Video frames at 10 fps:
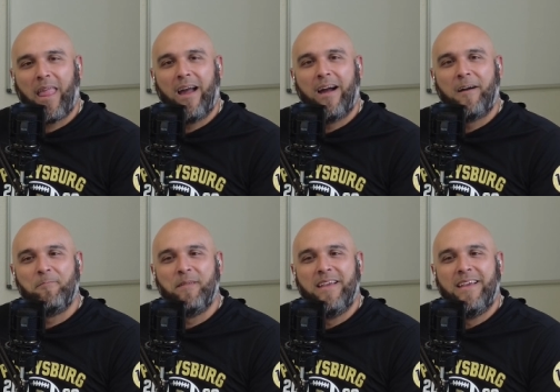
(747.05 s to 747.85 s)

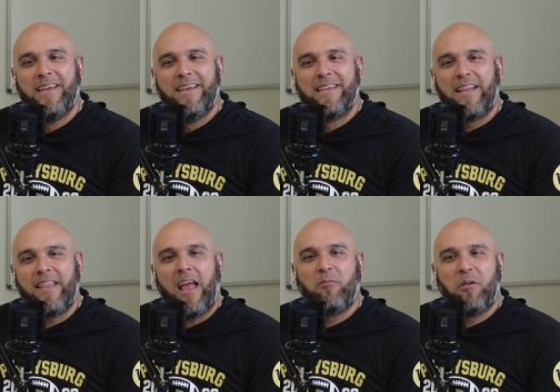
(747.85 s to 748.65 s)
Um,
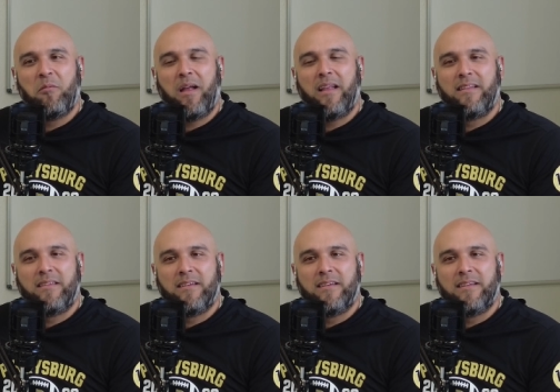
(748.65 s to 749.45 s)
and then we went
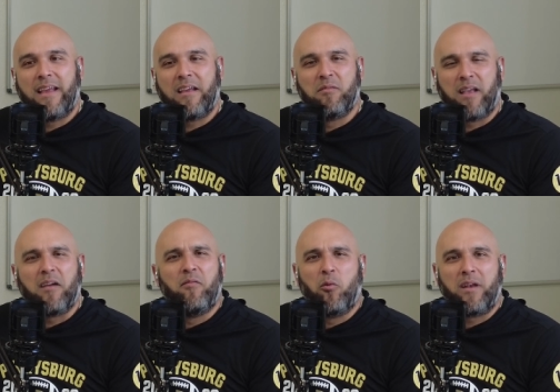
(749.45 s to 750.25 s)
into like it was like
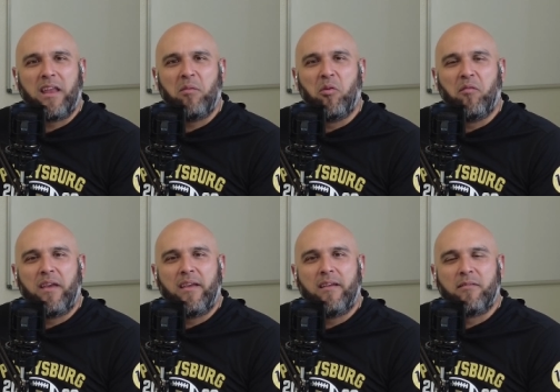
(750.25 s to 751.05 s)
a four D
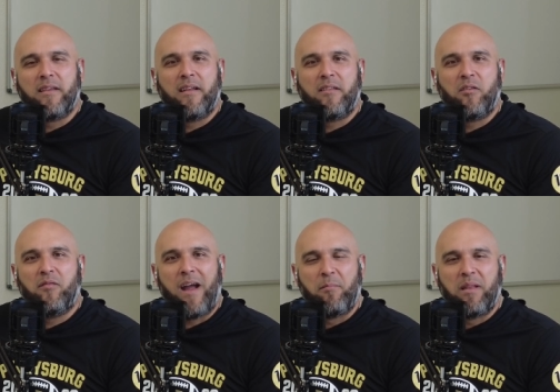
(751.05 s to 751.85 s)
movie. It was like two
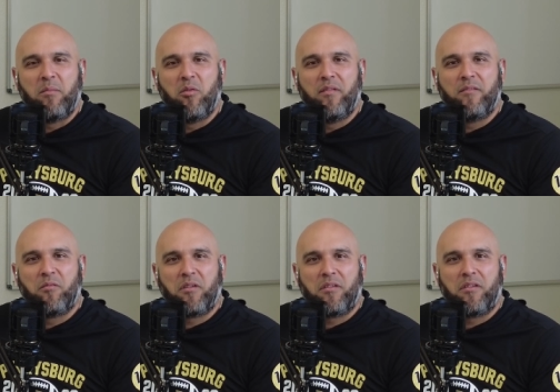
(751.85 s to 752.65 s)
five minute movies
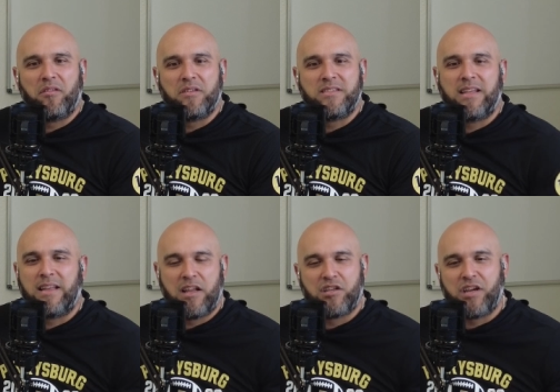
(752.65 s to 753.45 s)
where you're just
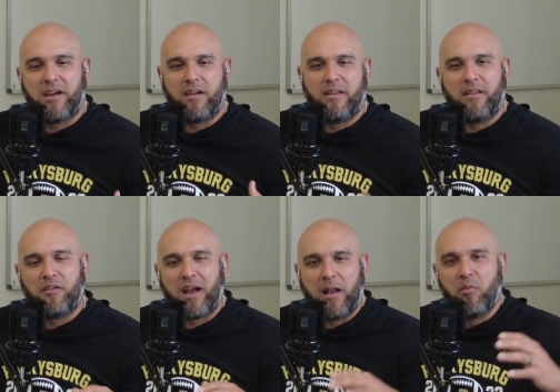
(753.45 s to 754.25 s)
sitting in a chair and
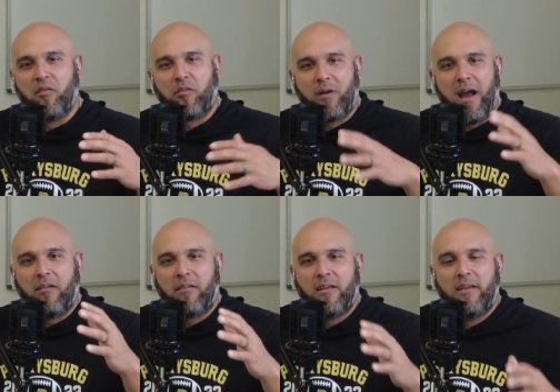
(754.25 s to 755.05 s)
you're kind of moving
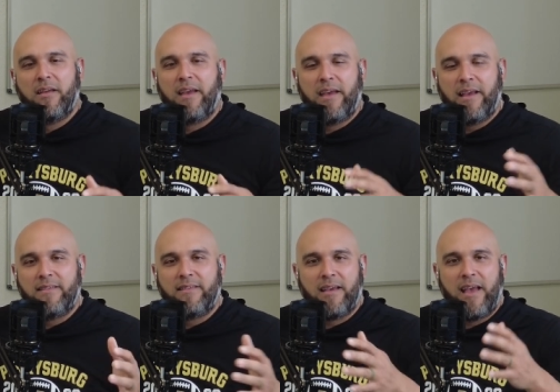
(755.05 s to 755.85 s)
around
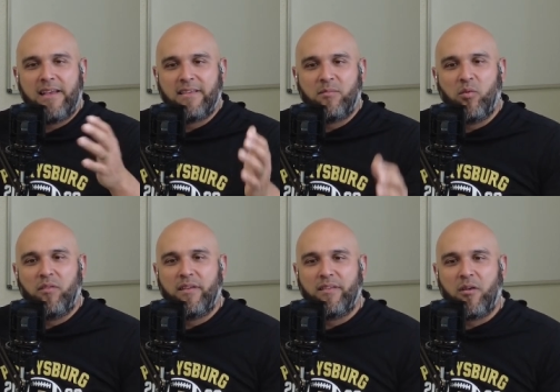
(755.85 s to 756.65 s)
as uh, as this
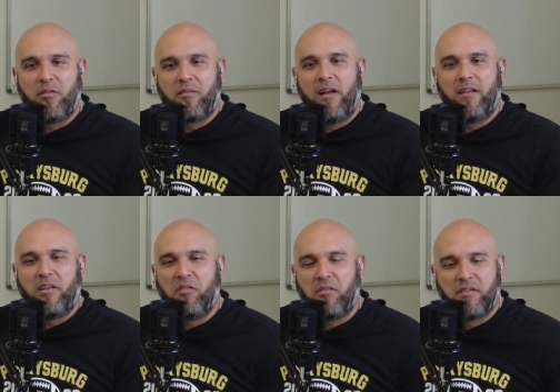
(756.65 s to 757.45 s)
movie's going around.
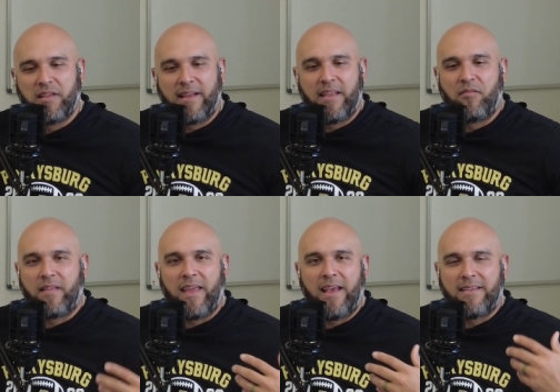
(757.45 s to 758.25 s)
And you, there's like
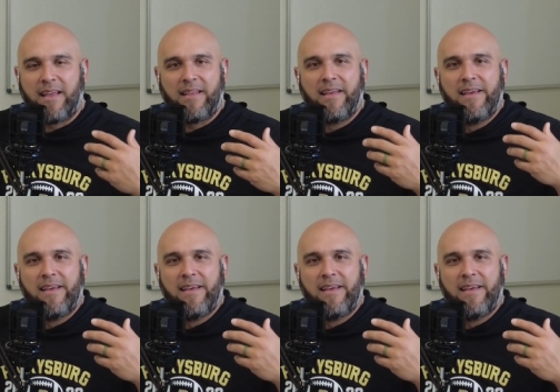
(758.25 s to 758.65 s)
different things that